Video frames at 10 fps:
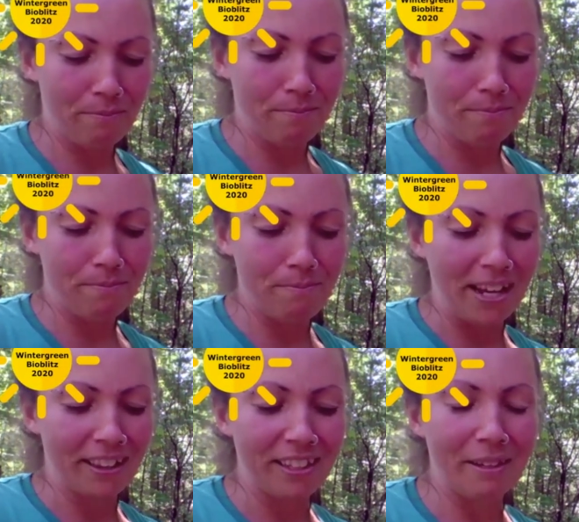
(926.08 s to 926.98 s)

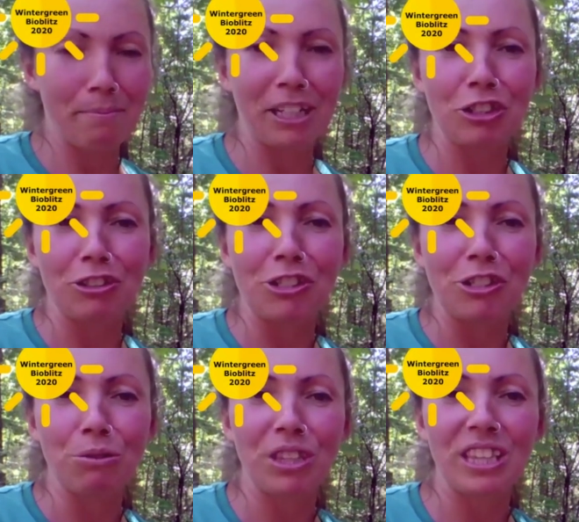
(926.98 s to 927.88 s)
make the mixture
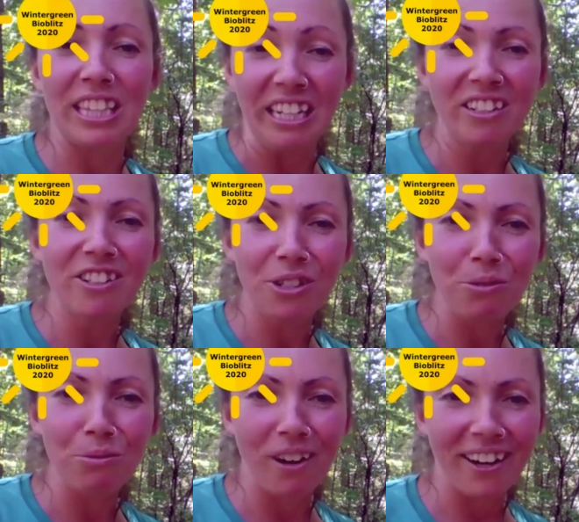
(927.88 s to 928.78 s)
too thin,
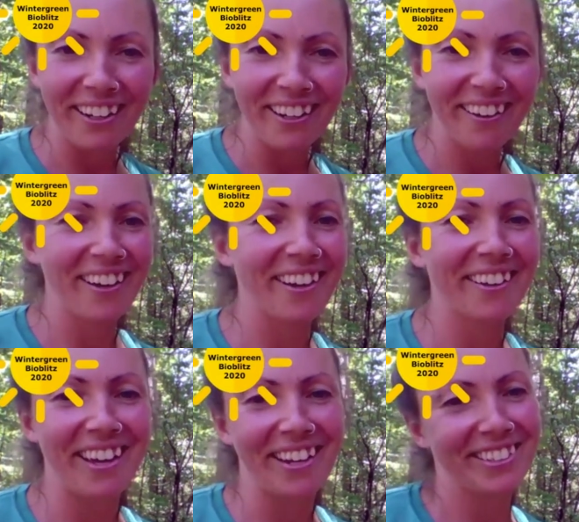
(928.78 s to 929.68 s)
too runny,
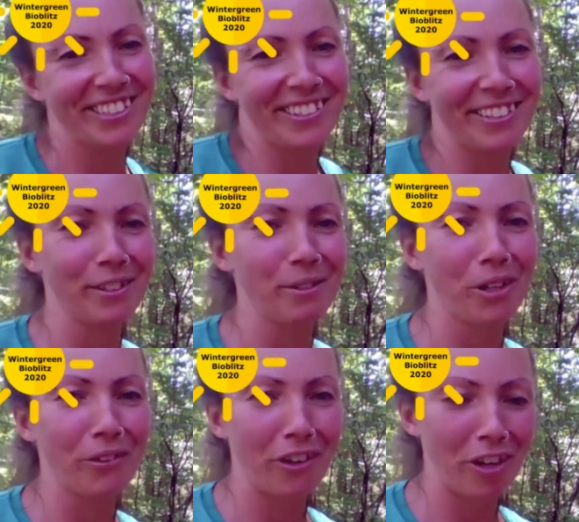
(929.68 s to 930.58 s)
uh, that it just doesn't
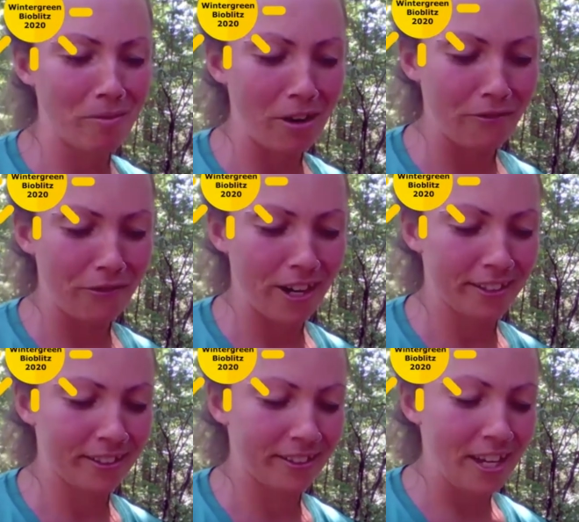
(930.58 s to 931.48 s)
work very well for
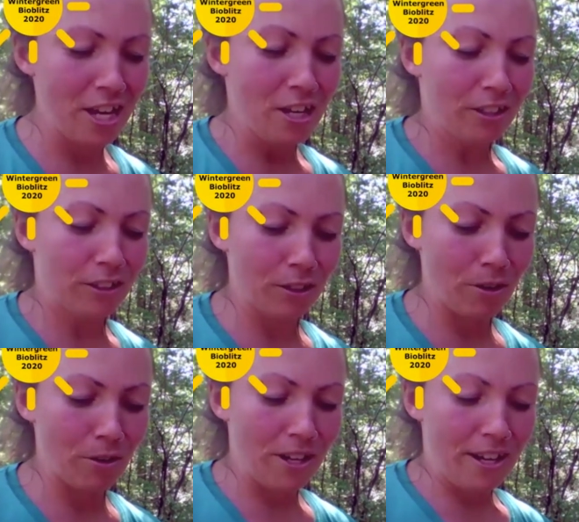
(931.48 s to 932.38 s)
us.
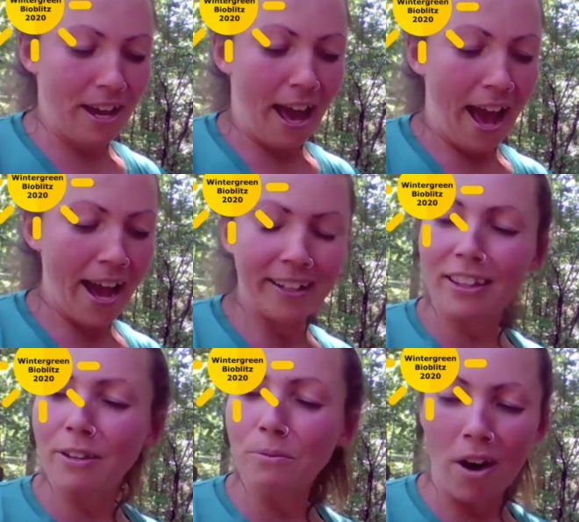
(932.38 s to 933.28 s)
So add
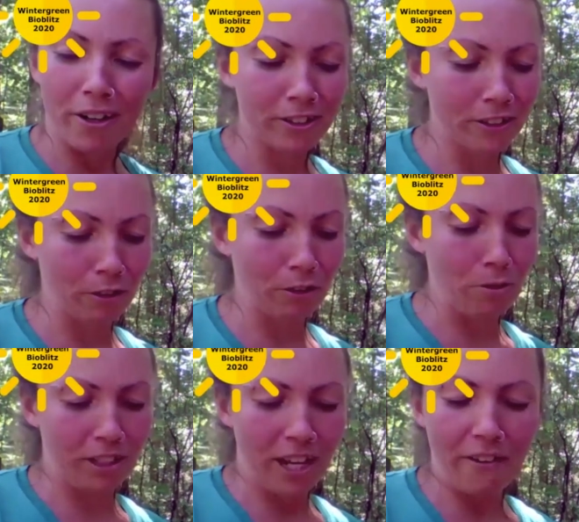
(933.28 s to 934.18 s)
the water
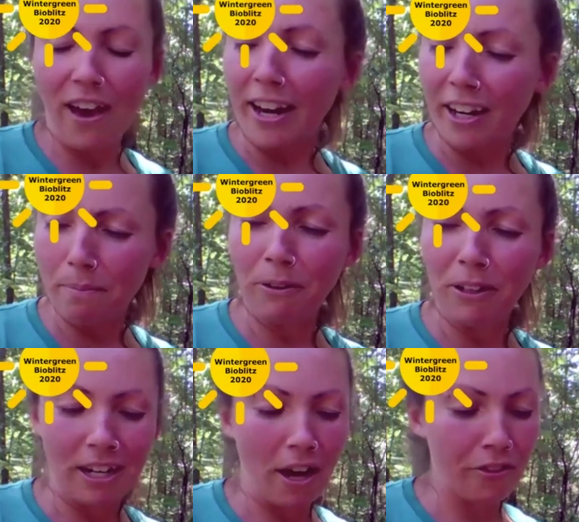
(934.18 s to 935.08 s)
slowly. I've added about
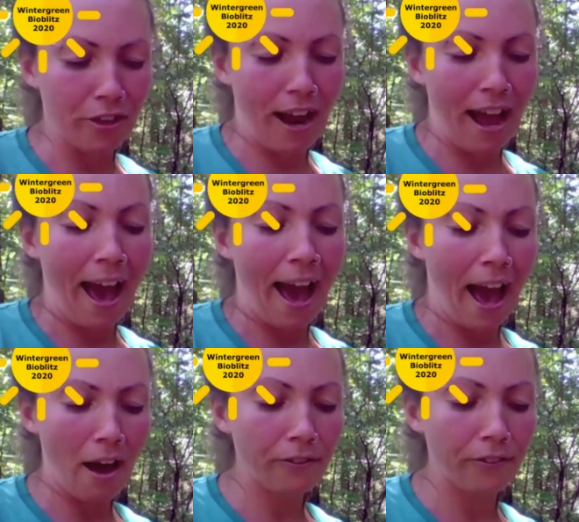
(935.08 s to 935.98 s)
another
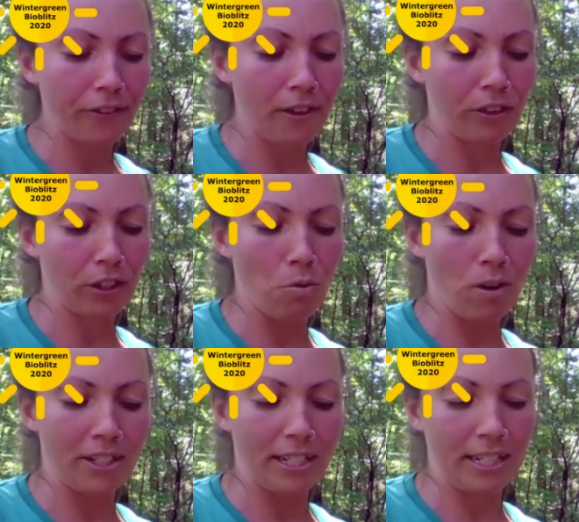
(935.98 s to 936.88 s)
half of the
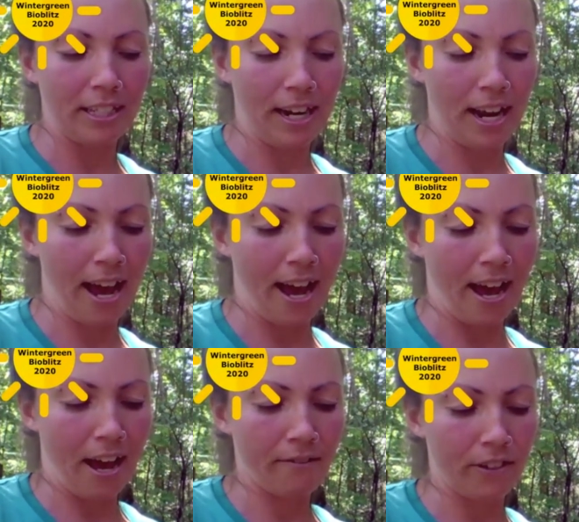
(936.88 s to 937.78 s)
quantity that I
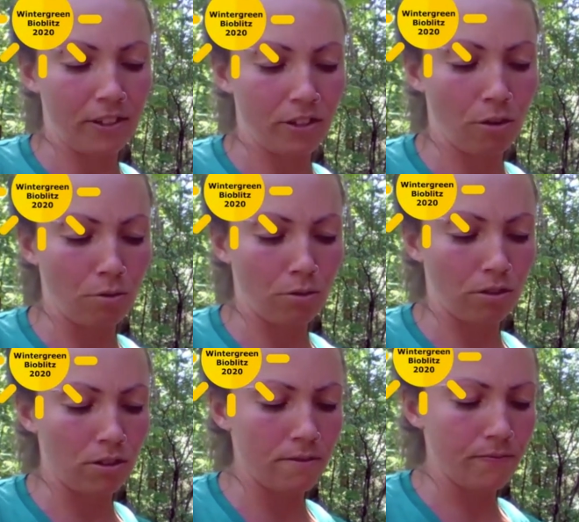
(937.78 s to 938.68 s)
have in
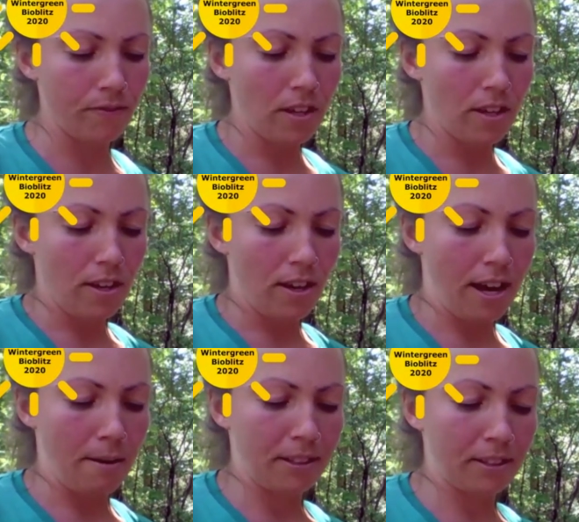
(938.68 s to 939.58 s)
total.
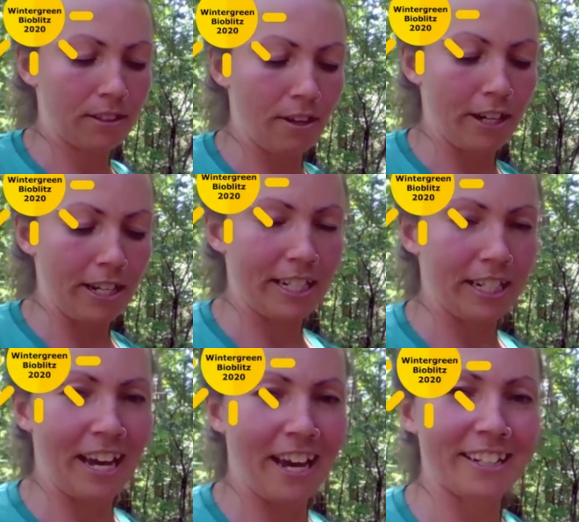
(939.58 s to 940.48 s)
Um, it's starting
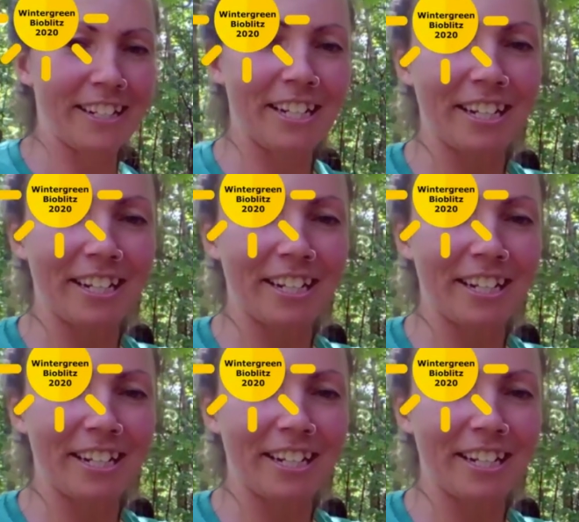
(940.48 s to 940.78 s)
to get